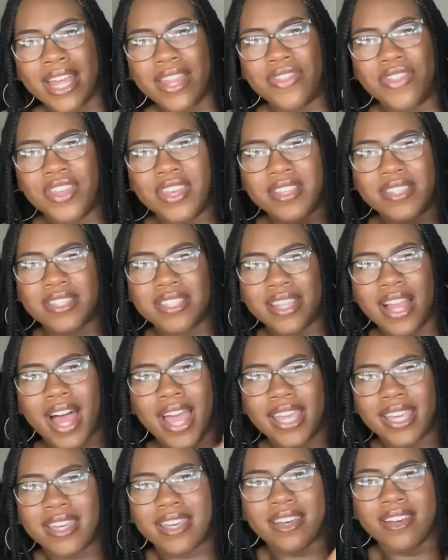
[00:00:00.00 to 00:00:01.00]
this
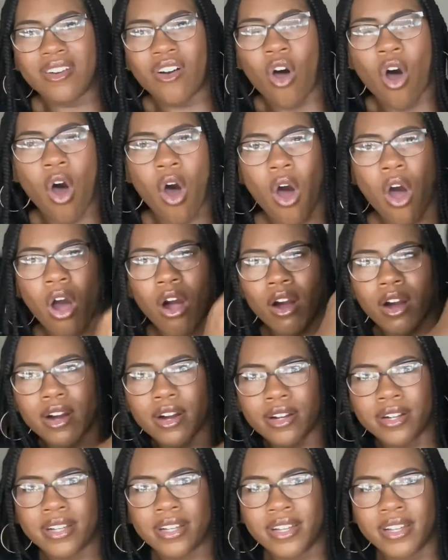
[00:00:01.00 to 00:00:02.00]
like
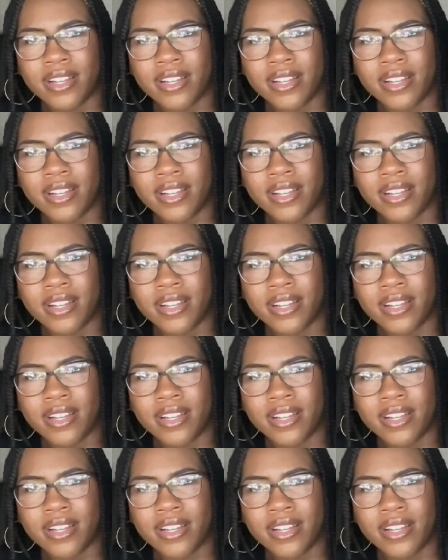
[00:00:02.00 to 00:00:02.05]
hard